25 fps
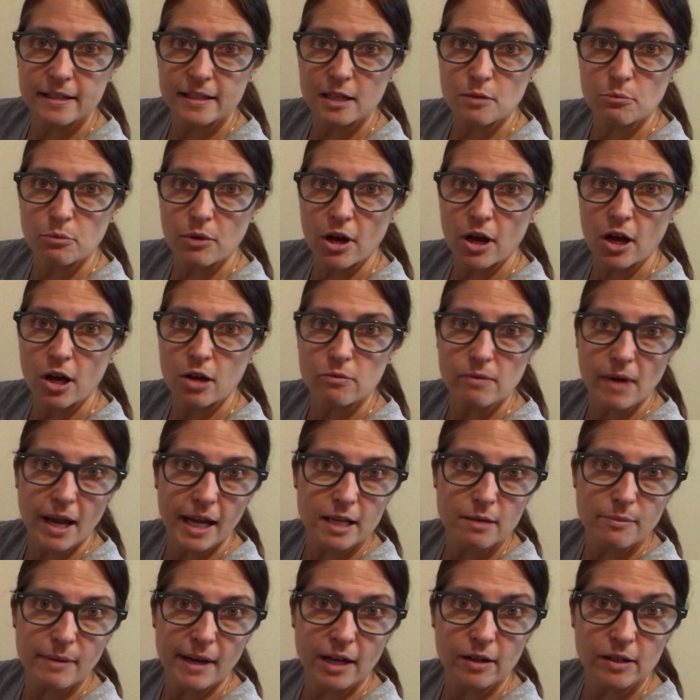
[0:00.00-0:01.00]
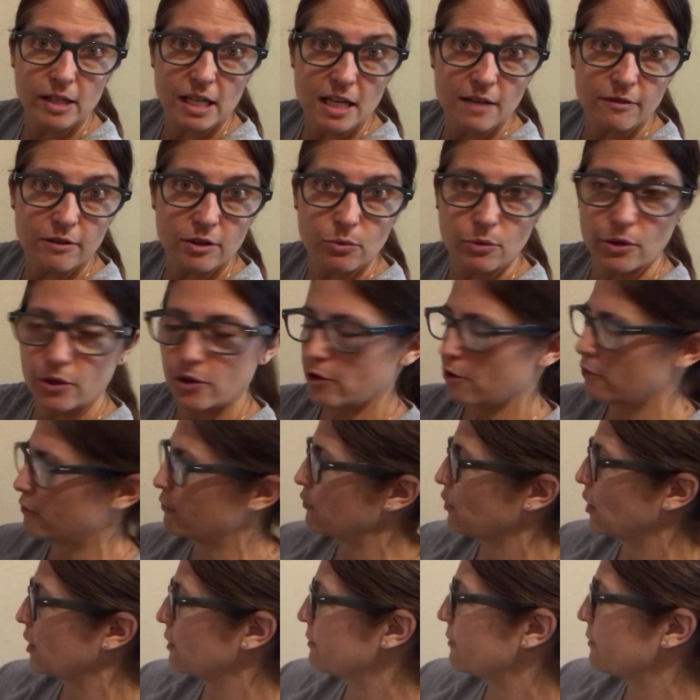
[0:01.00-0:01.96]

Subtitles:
the ball right about even with her front